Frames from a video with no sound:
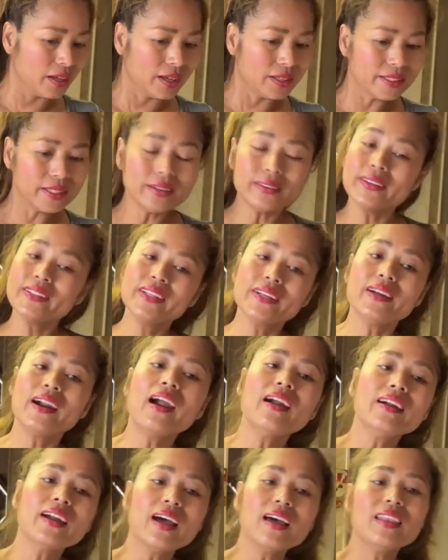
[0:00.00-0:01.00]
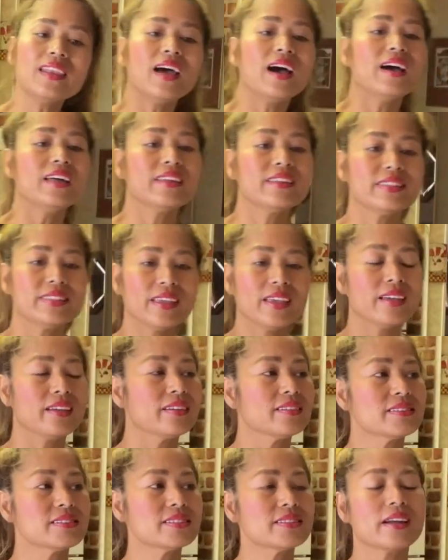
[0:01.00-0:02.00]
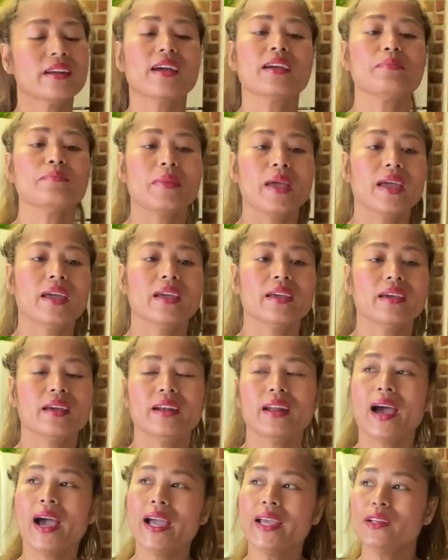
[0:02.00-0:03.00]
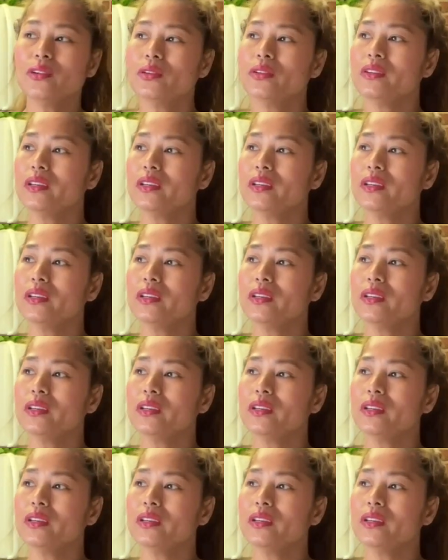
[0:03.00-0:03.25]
You know, there are a lot of things that I make and I don't